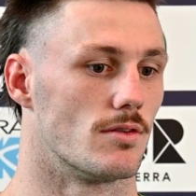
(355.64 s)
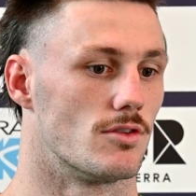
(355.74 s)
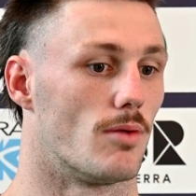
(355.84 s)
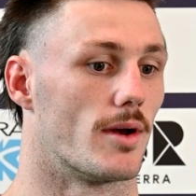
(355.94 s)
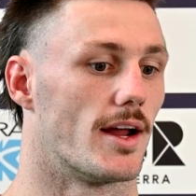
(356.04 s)

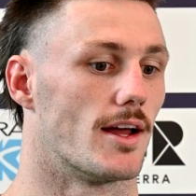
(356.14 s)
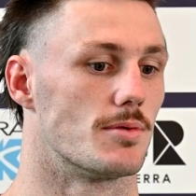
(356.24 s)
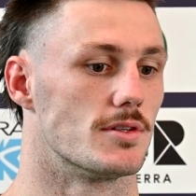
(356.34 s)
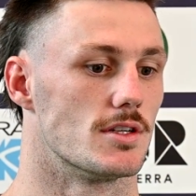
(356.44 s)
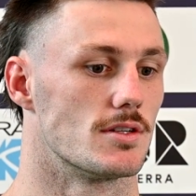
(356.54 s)
dominate our
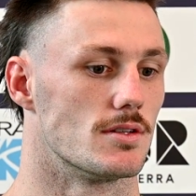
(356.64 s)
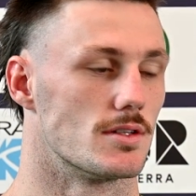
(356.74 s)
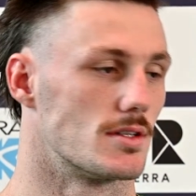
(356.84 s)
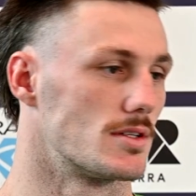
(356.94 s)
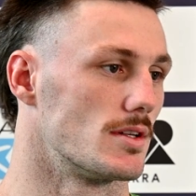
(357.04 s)
positions,
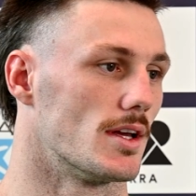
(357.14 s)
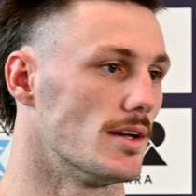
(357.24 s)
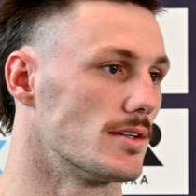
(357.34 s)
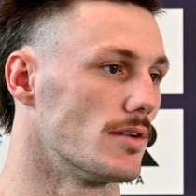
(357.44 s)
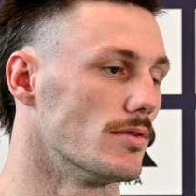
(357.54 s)
it's
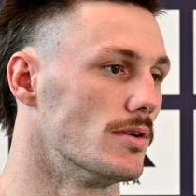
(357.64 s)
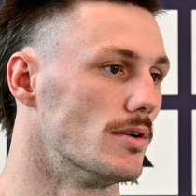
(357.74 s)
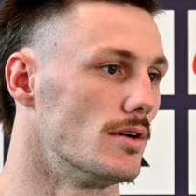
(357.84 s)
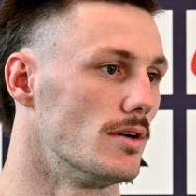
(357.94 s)
unreal.